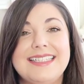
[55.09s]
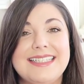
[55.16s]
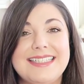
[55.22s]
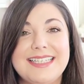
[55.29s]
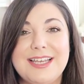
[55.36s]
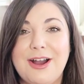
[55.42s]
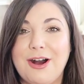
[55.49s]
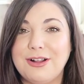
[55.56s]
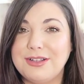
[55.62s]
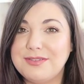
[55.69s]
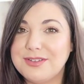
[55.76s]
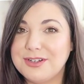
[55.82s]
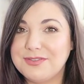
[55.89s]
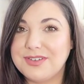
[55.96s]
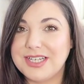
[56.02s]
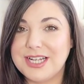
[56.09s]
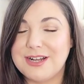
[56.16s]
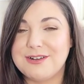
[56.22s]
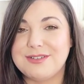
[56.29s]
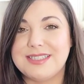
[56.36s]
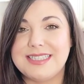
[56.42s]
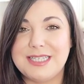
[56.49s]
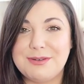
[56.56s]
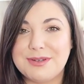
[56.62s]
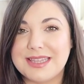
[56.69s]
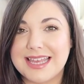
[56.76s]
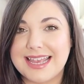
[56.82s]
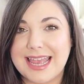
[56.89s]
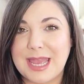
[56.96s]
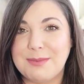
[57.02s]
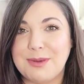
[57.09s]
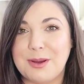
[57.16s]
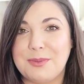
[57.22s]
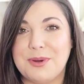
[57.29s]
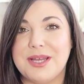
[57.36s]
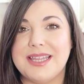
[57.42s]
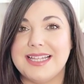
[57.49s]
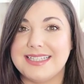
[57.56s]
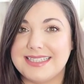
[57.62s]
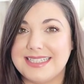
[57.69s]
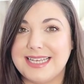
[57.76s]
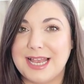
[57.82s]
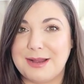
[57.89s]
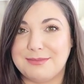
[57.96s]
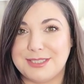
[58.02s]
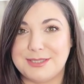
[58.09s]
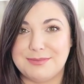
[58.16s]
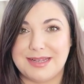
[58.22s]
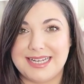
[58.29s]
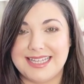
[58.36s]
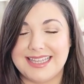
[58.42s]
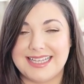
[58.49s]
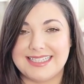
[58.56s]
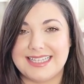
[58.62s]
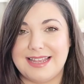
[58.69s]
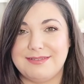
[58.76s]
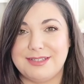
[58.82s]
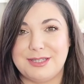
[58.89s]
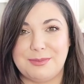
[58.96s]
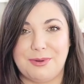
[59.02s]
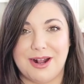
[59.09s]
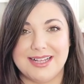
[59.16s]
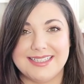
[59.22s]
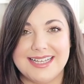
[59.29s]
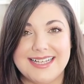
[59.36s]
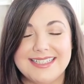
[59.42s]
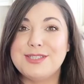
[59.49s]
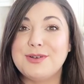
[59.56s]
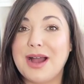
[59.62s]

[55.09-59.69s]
to see all of their videos, see what they came up with, and see how much money they saved in the process.